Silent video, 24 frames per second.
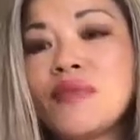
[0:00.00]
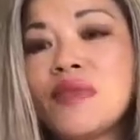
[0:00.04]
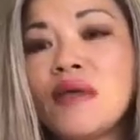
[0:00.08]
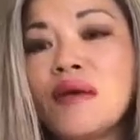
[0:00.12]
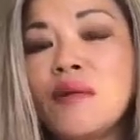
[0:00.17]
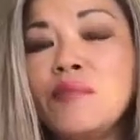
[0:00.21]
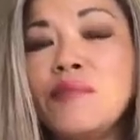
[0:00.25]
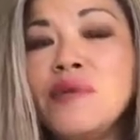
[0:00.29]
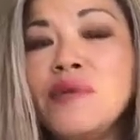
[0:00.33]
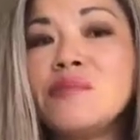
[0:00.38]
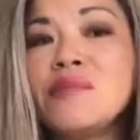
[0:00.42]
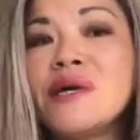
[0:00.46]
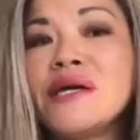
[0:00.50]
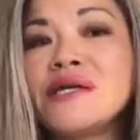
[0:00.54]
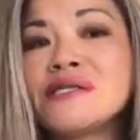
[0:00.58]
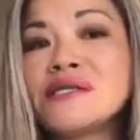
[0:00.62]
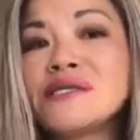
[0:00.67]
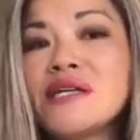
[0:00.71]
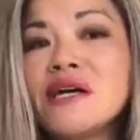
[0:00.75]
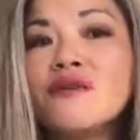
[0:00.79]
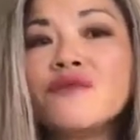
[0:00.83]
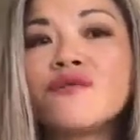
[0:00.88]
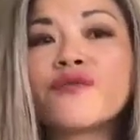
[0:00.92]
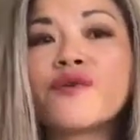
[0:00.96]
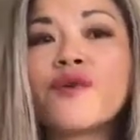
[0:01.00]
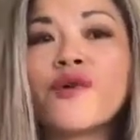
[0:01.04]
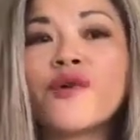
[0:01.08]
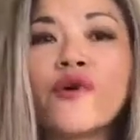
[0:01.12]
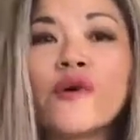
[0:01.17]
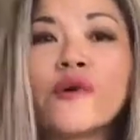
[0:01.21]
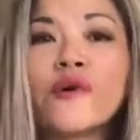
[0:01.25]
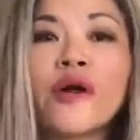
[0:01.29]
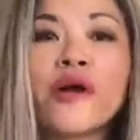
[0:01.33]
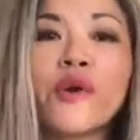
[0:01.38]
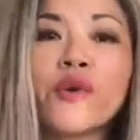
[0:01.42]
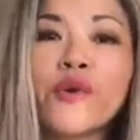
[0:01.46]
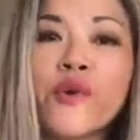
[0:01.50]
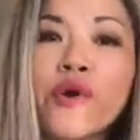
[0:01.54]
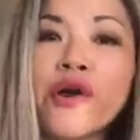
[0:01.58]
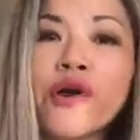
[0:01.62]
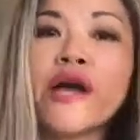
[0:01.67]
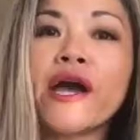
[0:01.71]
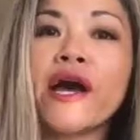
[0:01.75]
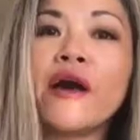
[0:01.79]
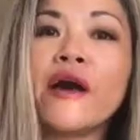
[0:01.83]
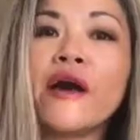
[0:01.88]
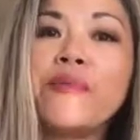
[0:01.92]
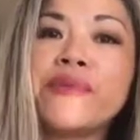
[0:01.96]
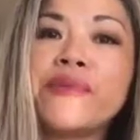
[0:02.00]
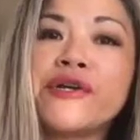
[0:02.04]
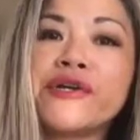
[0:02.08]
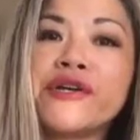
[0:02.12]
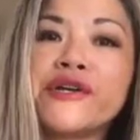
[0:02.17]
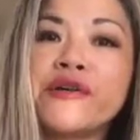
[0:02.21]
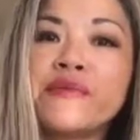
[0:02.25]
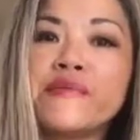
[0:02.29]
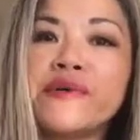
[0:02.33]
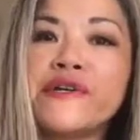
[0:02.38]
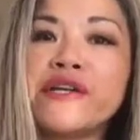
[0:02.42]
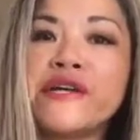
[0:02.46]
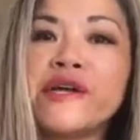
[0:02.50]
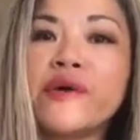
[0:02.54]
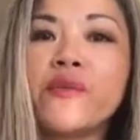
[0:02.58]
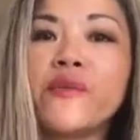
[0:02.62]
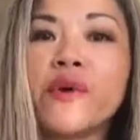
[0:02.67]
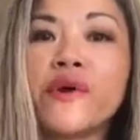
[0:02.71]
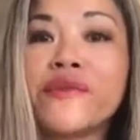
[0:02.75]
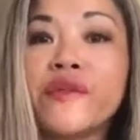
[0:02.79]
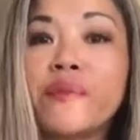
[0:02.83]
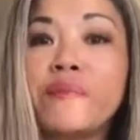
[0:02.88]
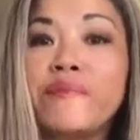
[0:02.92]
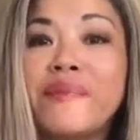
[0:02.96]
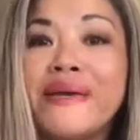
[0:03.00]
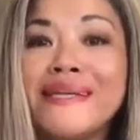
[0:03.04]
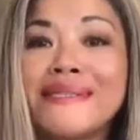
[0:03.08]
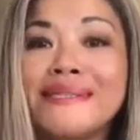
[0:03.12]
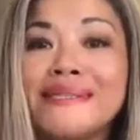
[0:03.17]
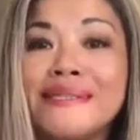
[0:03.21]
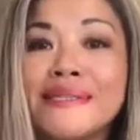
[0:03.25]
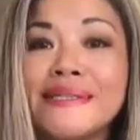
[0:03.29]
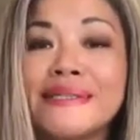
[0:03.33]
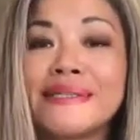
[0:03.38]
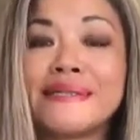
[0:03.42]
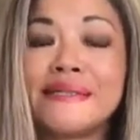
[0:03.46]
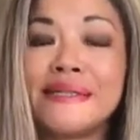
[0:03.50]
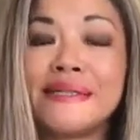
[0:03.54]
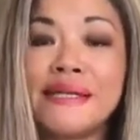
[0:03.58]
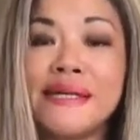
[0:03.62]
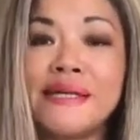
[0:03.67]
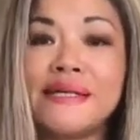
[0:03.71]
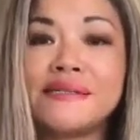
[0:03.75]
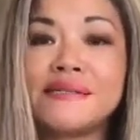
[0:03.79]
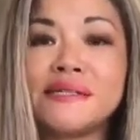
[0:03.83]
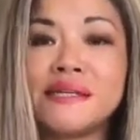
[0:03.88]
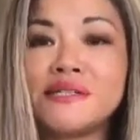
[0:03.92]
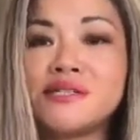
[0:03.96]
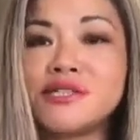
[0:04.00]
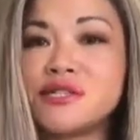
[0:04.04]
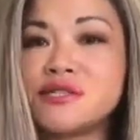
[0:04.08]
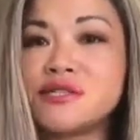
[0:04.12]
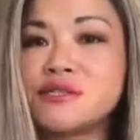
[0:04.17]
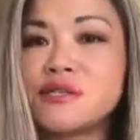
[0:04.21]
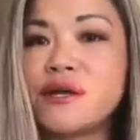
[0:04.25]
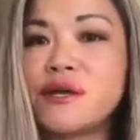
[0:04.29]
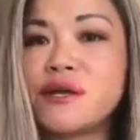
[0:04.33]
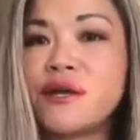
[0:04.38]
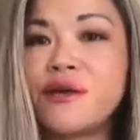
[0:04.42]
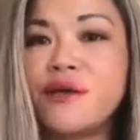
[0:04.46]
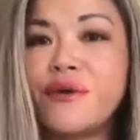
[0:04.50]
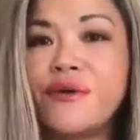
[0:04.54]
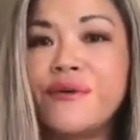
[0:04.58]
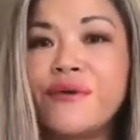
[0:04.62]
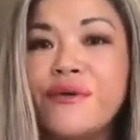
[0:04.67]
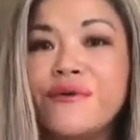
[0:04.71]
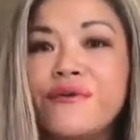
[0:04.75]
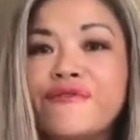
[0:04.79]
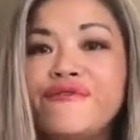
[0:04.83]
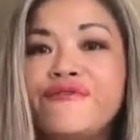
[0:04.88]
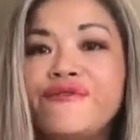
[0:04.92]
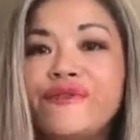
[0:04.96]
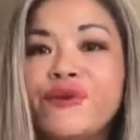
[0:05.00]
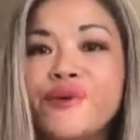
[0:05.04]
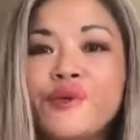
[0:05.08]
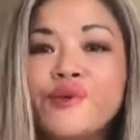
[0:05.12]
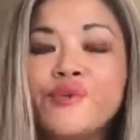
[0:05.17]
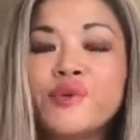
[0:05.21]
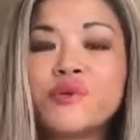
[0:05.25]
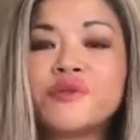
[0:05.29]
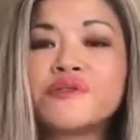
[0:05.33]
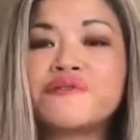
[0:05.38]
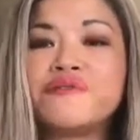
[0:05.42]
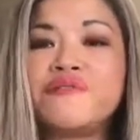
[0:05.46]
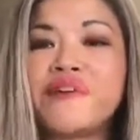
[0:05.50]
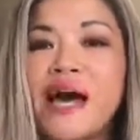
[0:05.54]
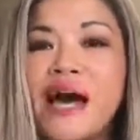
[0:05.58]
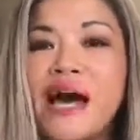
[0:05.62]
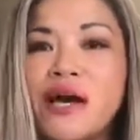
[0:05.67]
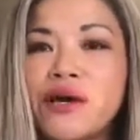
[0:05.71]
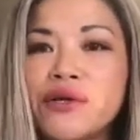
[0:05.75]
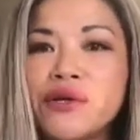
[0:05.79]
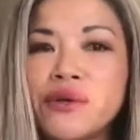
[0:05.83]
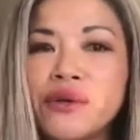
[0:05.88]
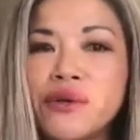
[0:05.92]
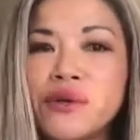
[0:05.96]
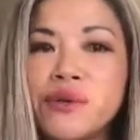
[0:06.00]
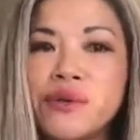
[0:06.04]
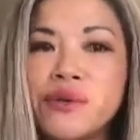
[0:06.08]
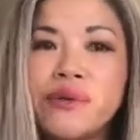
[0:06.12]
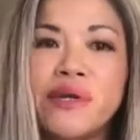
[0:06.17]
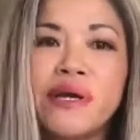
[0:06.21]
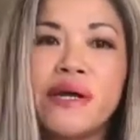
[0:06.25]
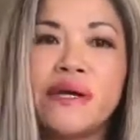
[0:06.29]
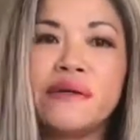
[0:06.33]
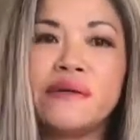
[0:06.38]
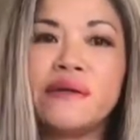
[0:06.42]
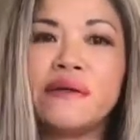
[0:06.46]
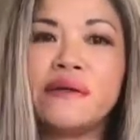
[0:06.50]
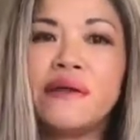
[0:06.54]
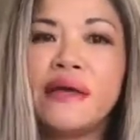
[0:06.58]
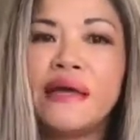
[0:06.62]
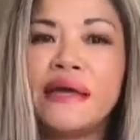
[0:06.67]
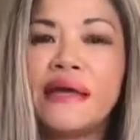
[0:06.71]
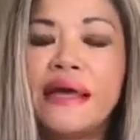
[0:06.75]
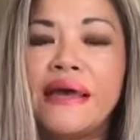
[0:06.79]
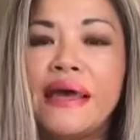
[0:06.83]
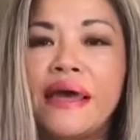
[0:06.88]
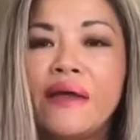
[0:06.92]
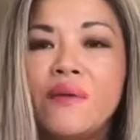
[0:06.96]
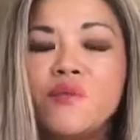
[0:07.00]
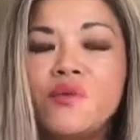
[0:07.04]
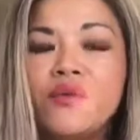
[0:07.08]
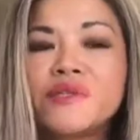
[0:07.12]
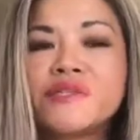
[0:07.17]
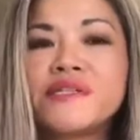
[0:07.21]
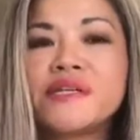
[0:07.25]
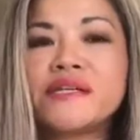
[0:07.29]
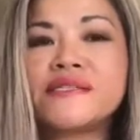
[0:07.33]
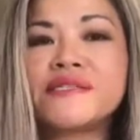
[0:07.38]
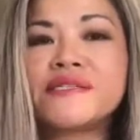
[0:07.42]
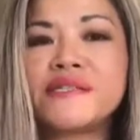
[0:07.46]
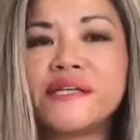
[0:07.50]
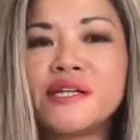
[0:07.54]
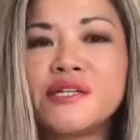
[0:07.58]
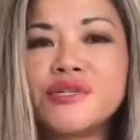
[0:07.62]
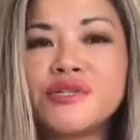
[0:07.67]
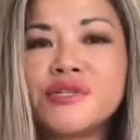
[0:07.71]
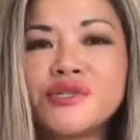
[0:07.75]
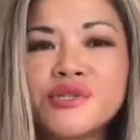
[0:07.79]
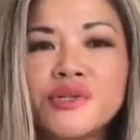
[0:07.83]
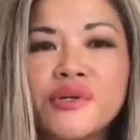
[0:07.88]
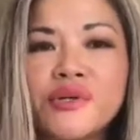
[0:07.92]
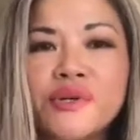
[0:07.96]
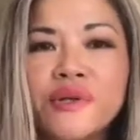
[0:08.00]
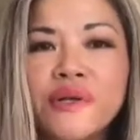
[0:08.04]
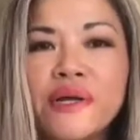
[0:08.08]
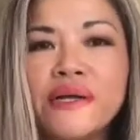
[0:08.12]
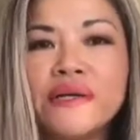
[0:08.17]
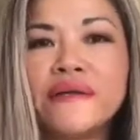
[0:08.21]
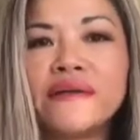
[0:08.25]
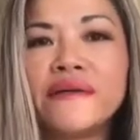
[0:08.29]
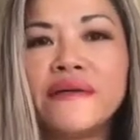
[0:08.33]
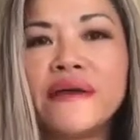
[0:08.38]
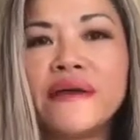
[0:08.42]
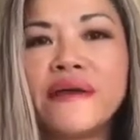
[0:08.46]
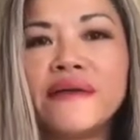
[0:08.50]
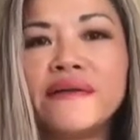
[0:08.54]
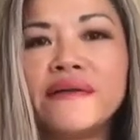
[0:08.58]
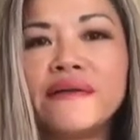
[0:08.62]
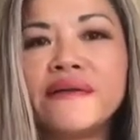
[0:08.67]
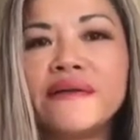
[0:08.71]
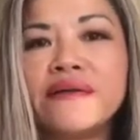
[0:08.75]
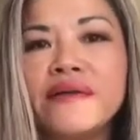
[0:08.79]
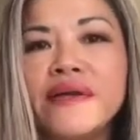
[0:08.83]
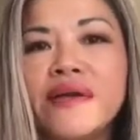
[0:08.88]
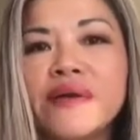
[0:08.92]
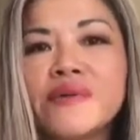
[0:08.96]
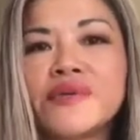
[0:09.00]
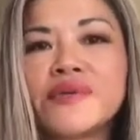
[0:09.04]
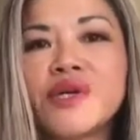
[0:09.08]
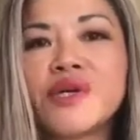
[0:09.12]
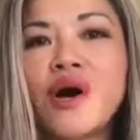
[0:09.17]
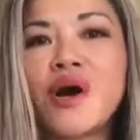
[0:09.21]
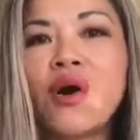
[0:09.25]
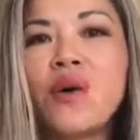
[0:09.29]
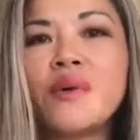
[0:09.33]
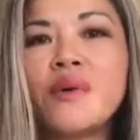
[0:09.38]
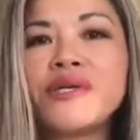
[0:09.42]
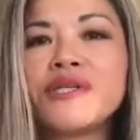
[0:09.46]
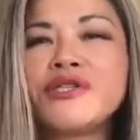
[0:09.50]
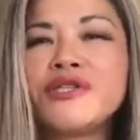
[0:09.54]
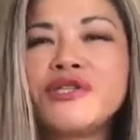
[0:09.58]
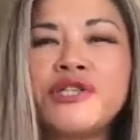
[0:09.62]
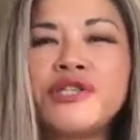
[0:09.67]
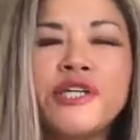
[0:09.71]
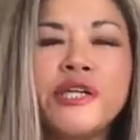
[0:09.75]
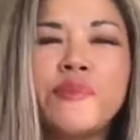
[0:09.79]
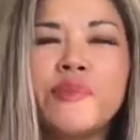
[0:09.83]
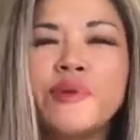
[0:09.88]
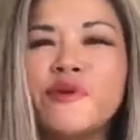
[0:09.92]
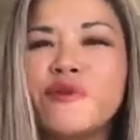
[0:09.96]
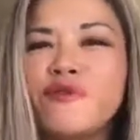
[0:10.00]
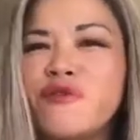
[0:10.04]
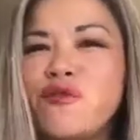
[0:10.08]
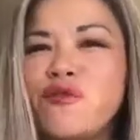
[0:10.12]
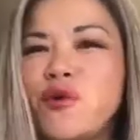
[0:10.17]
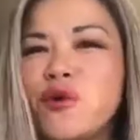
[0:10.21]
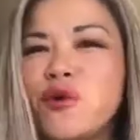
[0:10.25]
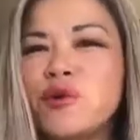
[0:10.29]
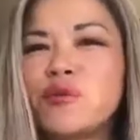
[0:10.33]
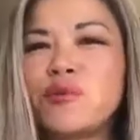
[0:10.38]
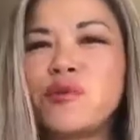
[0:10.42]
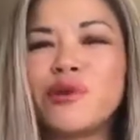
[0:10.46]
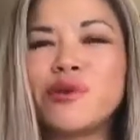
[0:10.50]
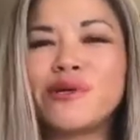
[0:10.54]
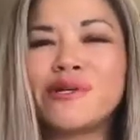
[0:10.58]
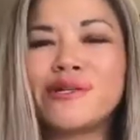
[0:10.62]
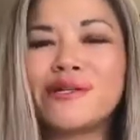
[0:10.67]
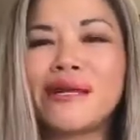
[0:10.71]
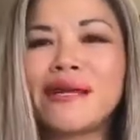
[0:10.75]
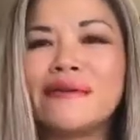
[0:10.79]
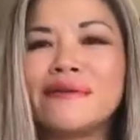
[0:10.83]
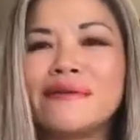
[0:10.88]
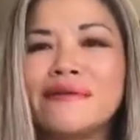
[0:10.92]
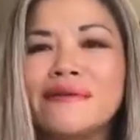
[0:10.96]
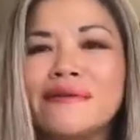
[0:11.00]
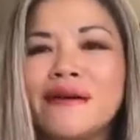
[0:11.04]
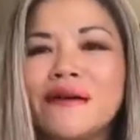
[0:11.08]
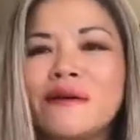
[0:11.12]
me myself growing up in a community where the basic needs such as food was valued and was essential, and it was always cheap and affordable, and